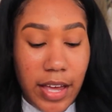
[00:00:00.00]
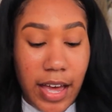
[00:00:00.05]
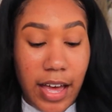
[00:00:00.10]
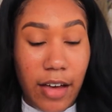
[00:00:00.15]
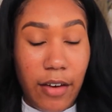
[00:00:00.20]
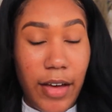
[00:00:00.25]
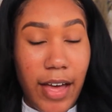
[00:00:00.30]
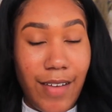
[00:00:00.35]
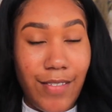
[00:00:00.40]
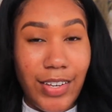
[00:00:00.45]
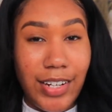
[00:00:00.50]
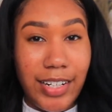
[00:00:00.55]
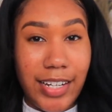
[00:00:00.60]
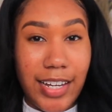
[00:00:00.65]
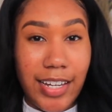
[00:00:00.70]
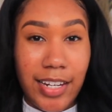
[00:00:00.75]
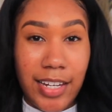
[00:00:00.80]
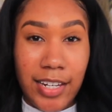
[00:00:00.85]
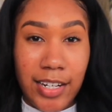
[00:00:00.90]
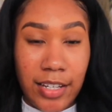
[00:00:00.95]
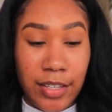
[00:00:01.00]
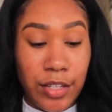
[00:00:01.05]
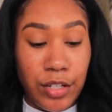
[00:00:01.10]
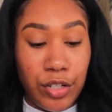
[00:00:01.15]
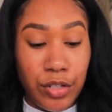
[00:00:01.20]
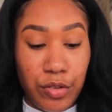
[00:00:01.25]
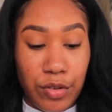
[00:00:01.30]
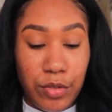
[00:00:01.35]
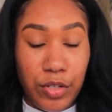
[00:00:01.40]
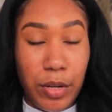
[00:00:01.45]
I'll have it linked in the
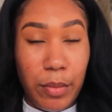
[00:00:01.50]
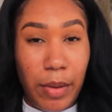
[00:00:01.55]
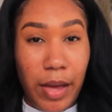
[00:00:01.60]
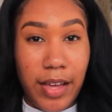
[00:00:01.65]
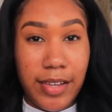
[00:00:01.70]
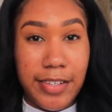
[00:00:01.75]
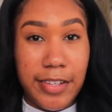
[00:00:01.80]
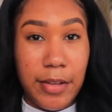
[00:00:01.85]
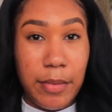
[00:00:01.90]
description box